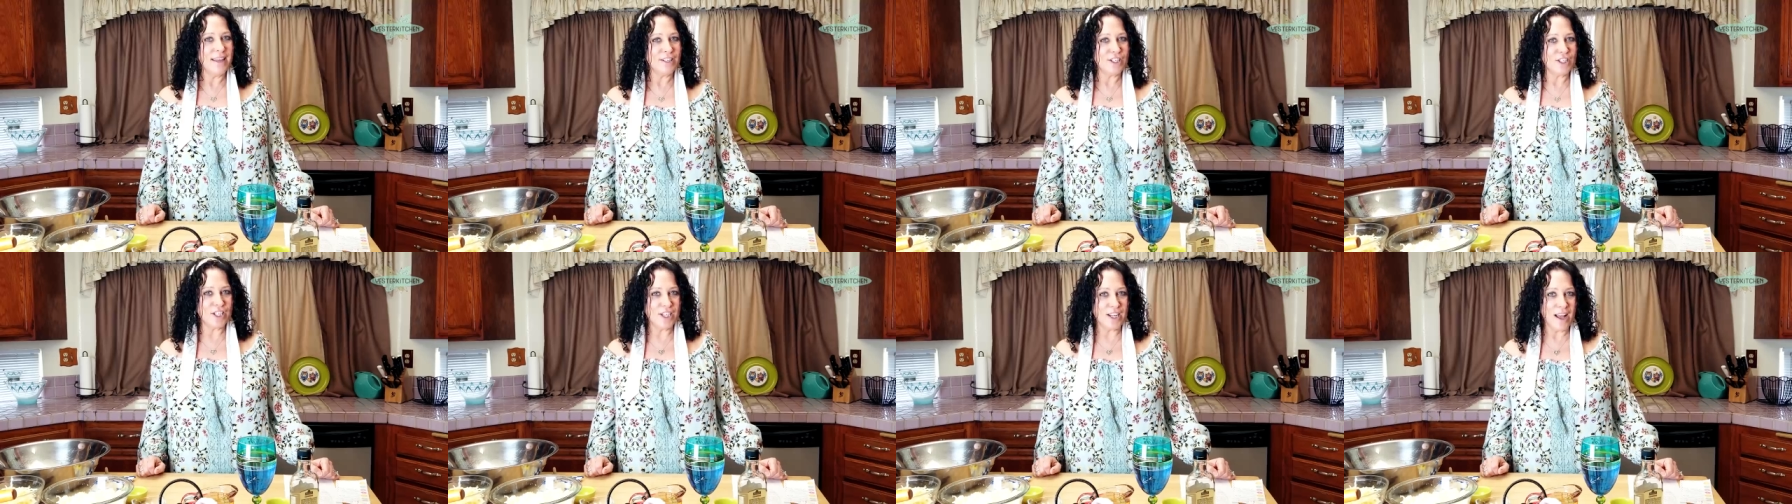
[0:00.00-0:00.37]

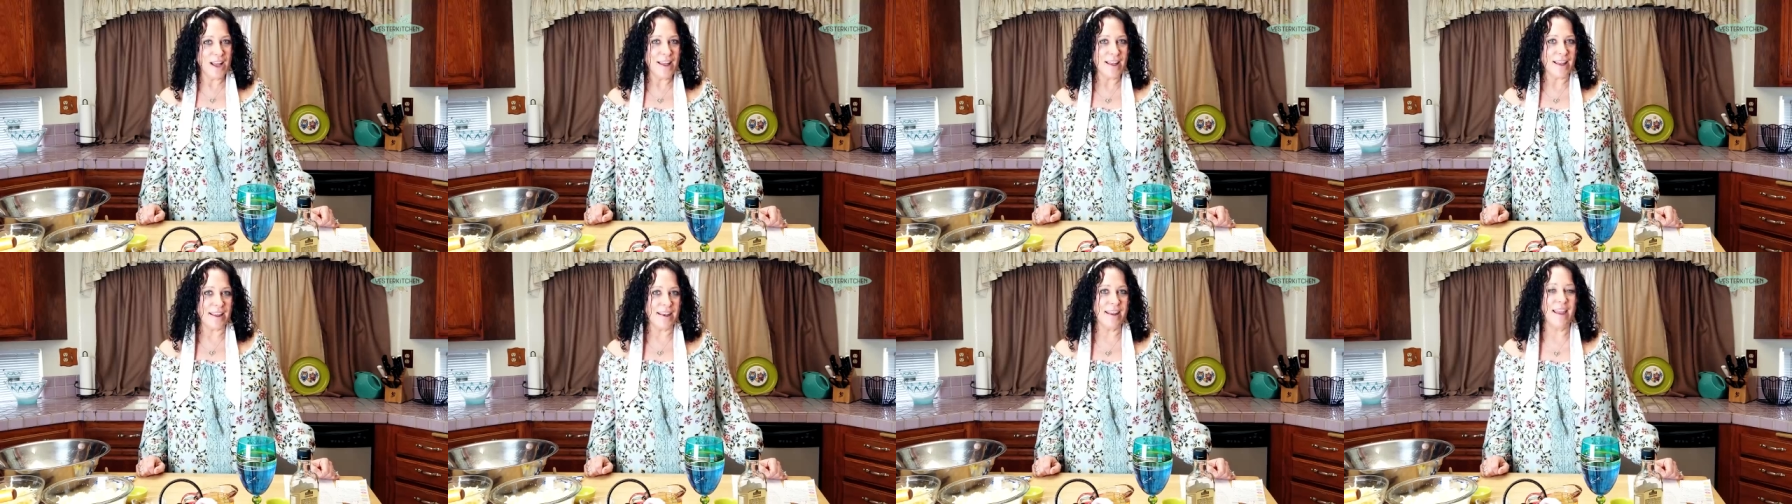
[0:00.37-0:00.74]
catching
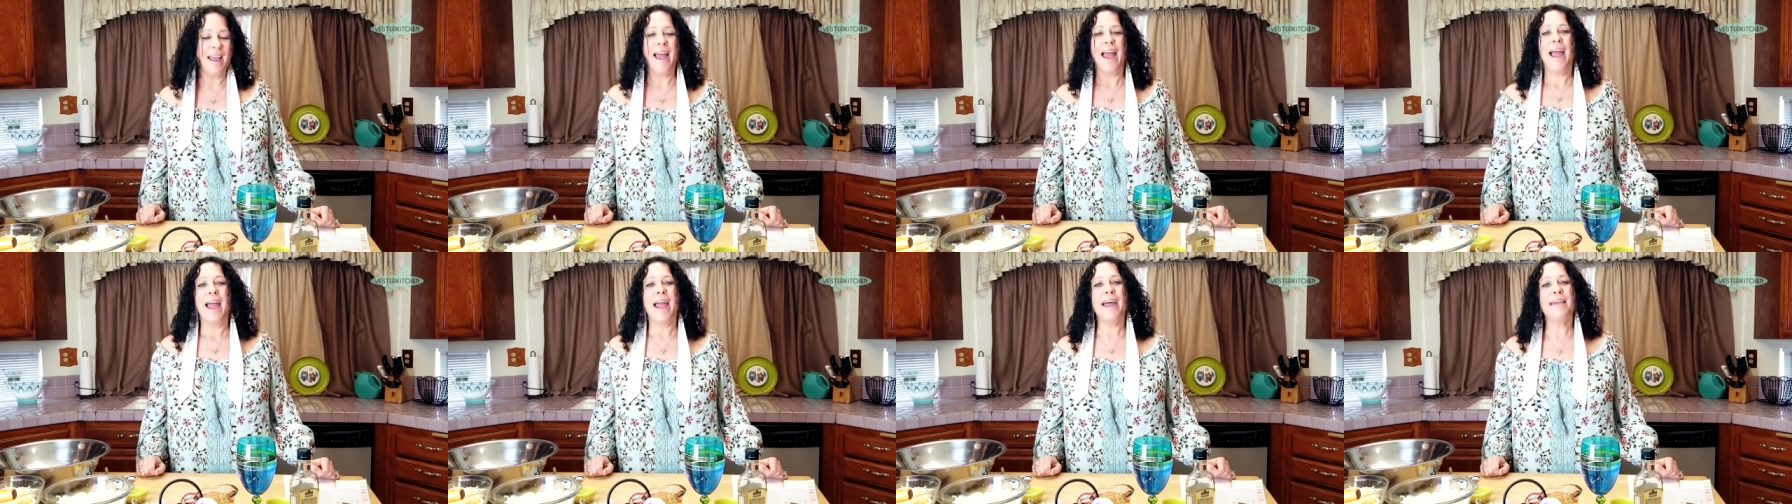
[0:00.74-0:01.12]
on.
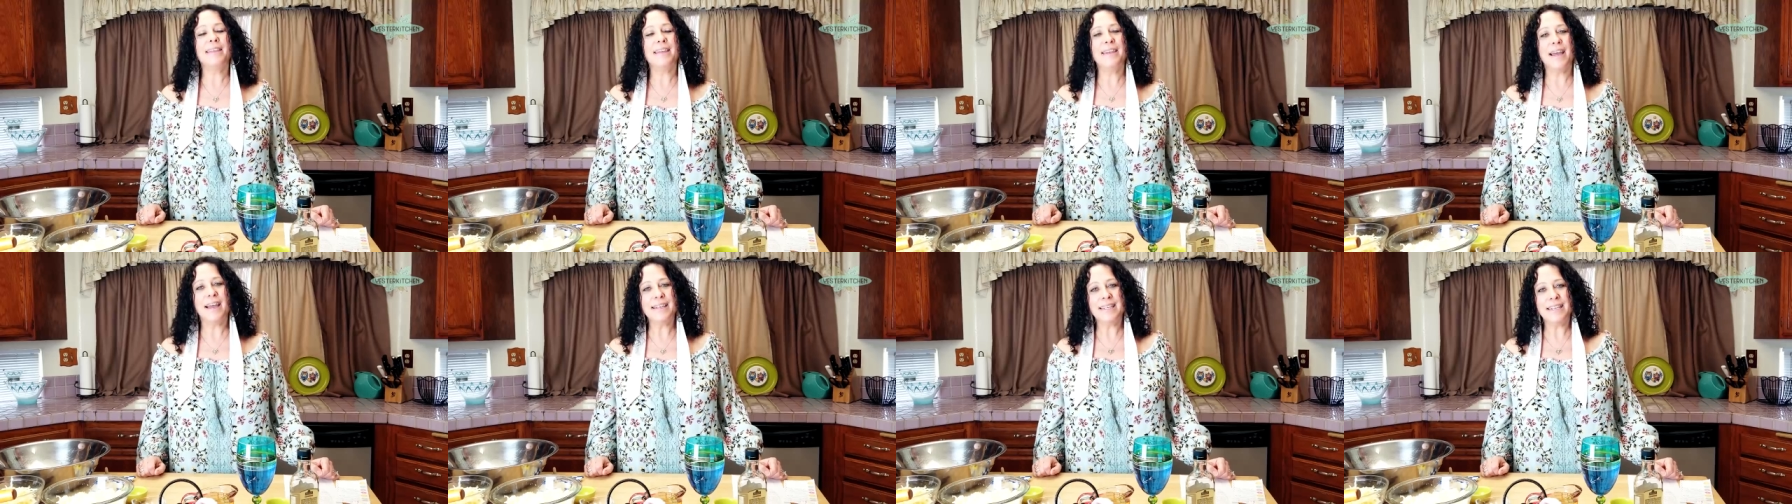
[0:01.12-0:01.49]

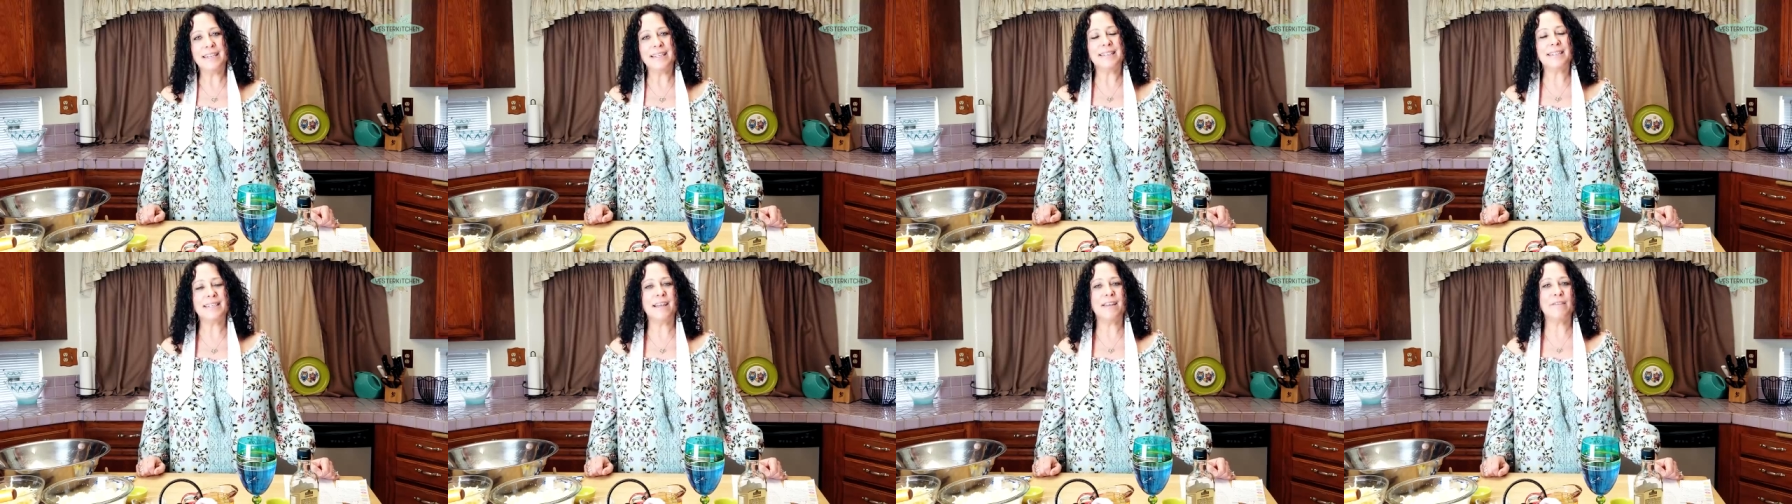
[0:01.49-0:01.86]
And the
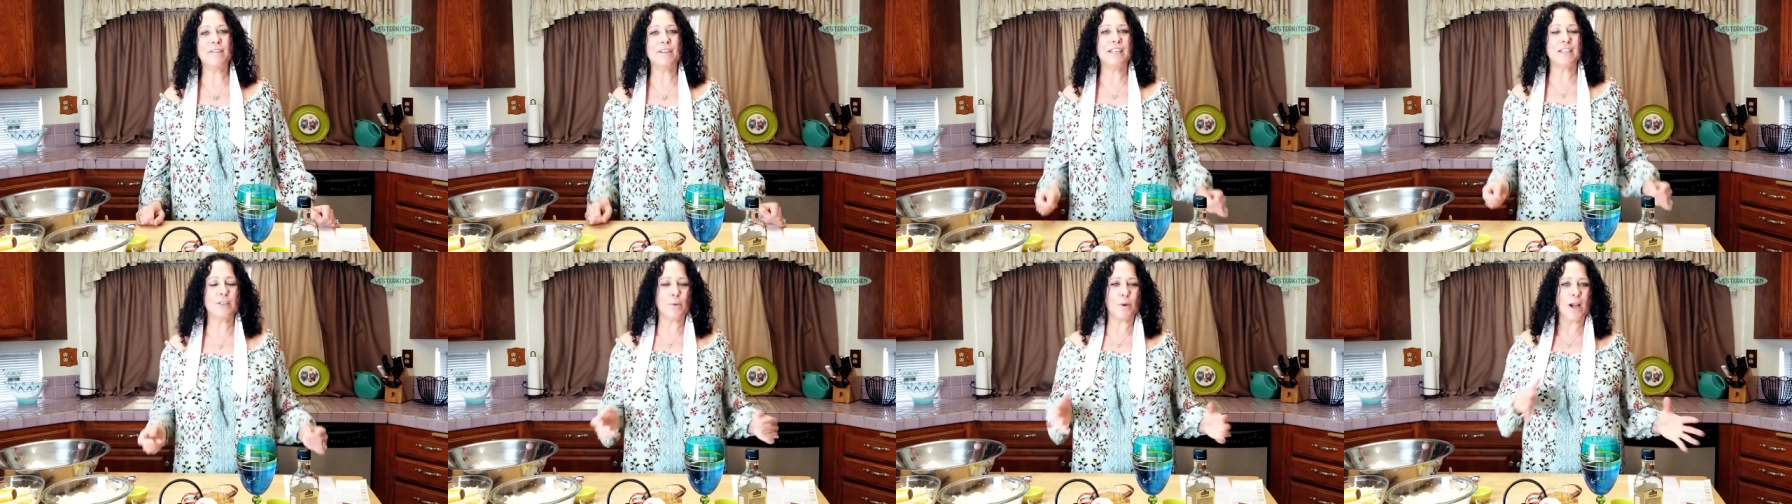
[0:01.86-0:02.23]

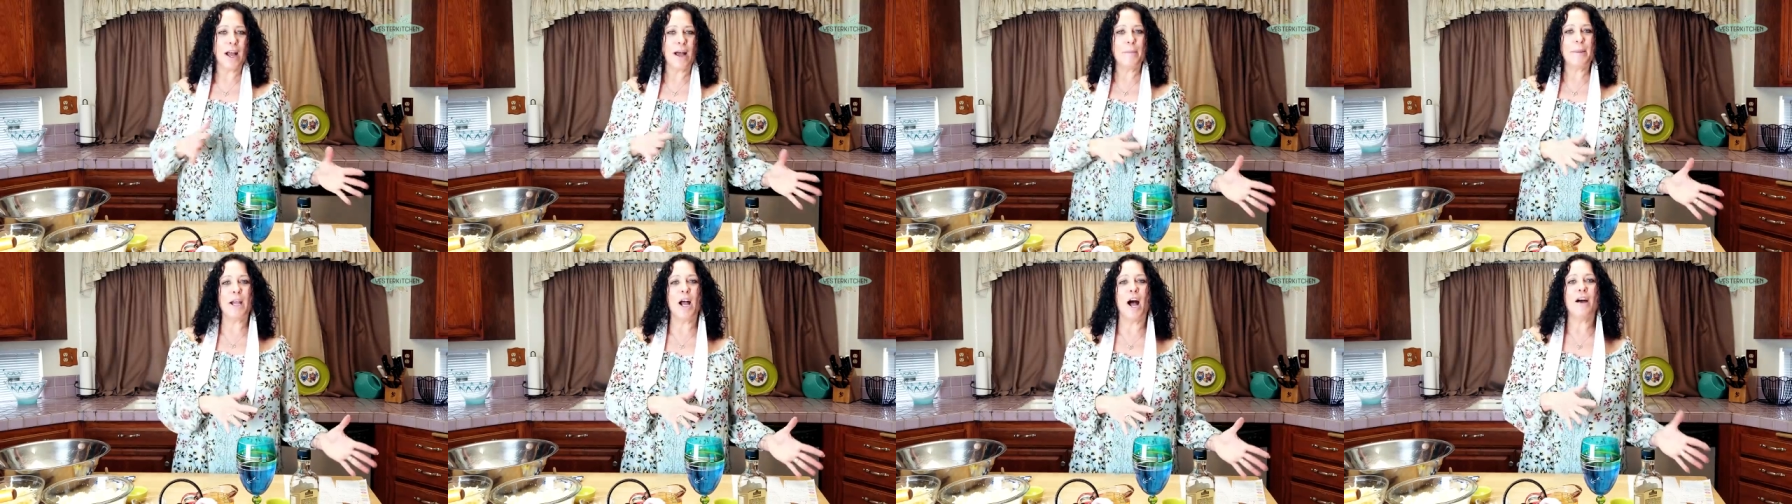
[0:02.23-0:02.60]
1970s were
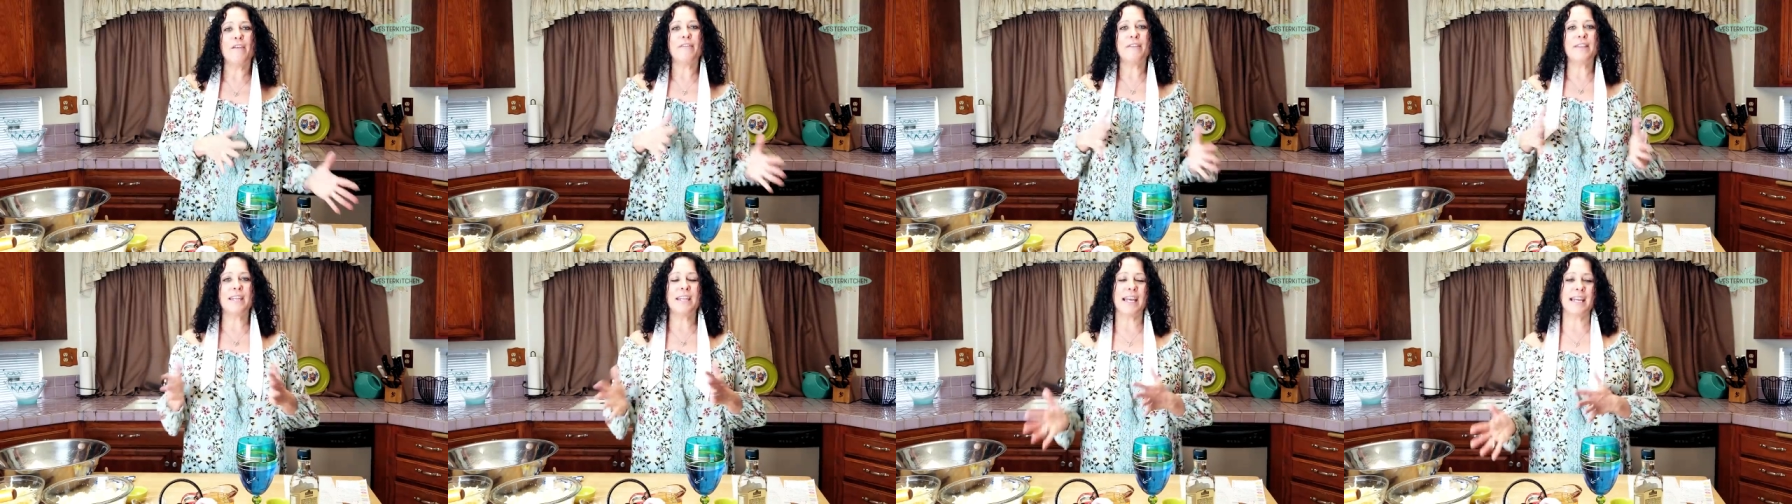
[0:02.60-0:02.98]
coming
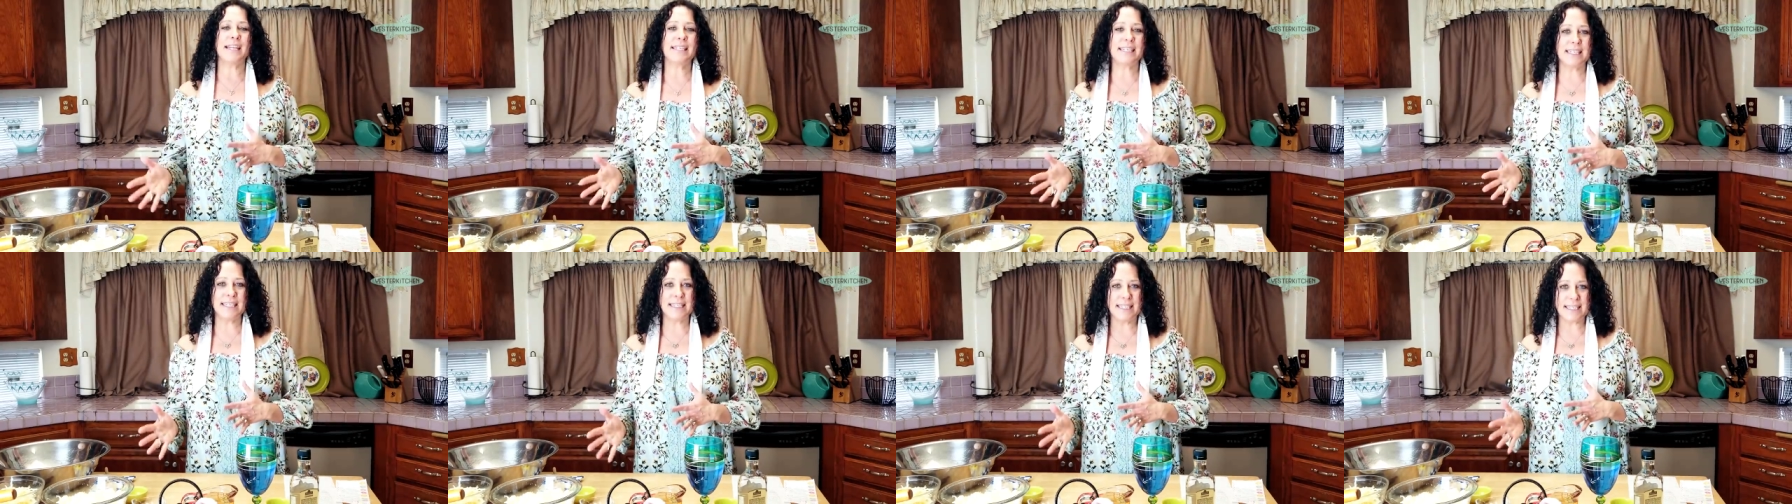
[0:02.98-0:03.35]
off of the
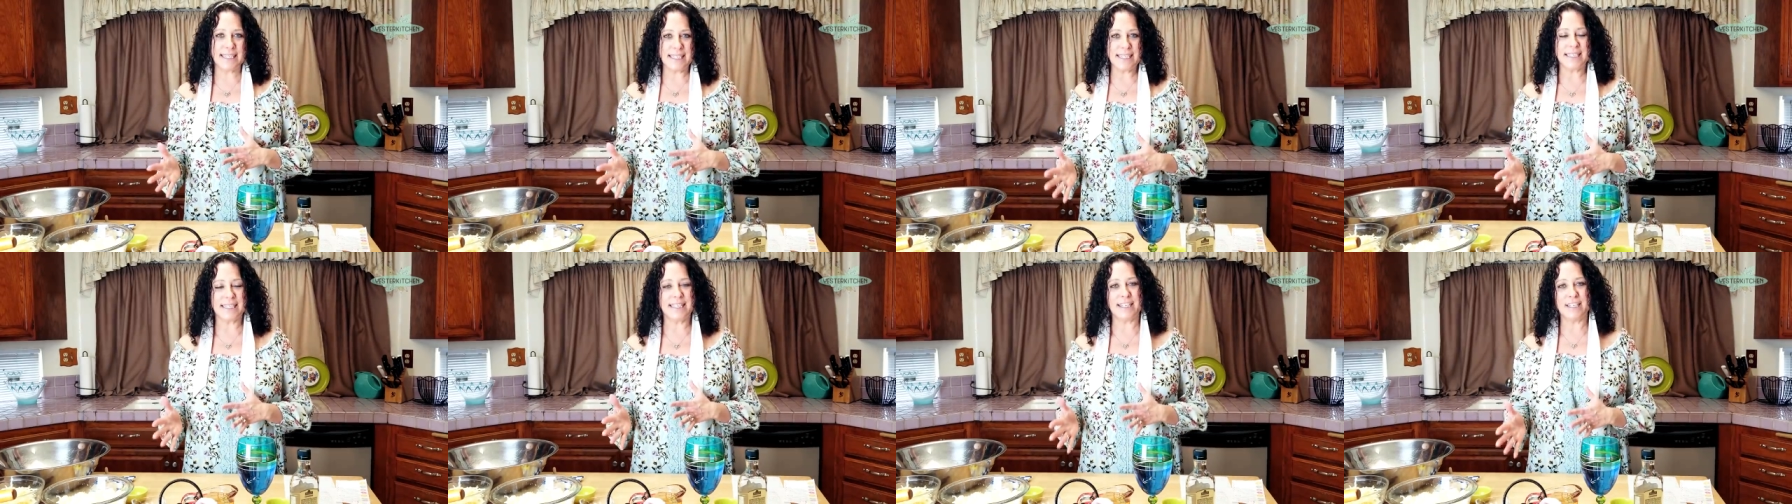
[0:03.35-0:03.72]

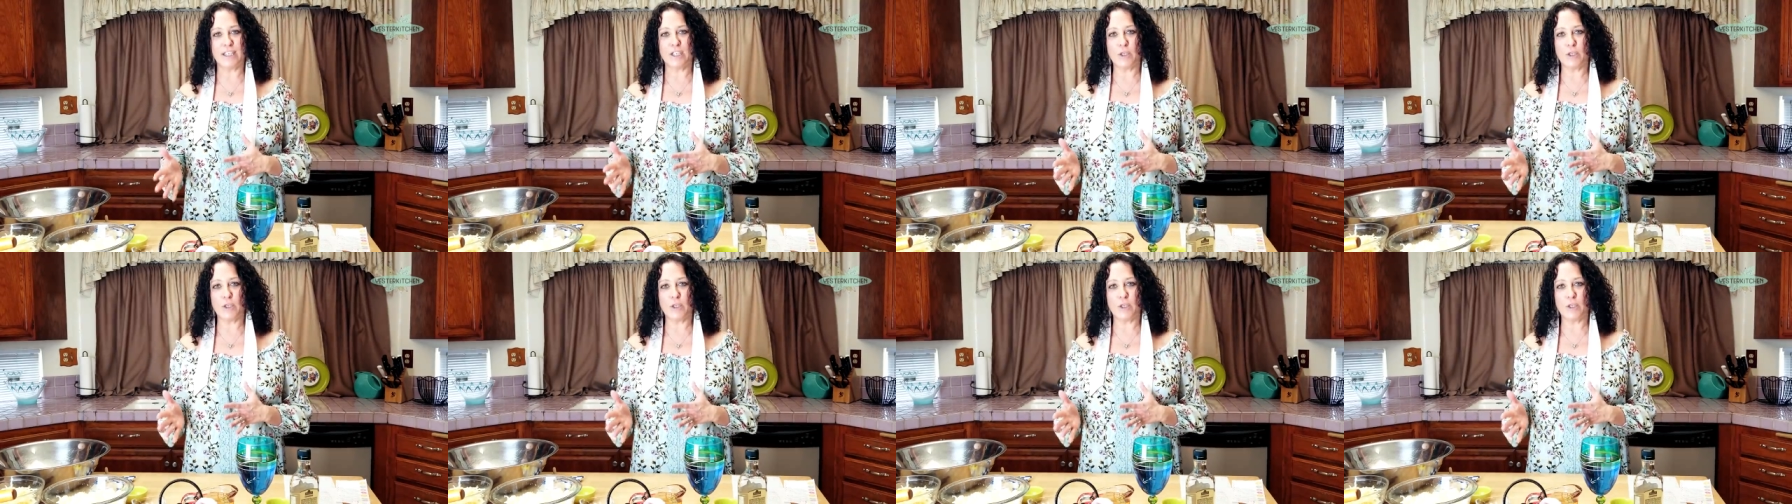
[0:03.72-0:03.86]
1960s.